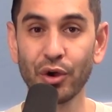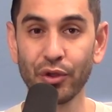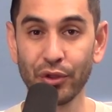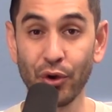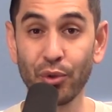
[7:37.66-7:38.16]

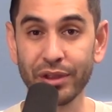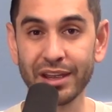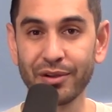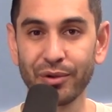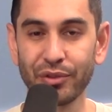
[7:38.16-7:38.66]
the
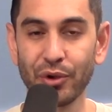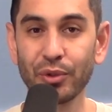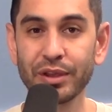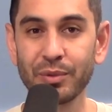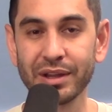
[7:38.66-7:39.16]
holy or the
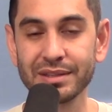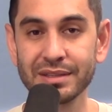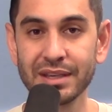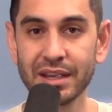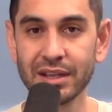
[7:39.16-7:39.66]
holy
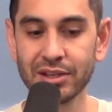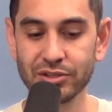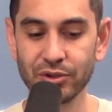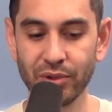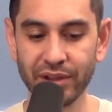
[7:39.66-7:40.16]
ones. So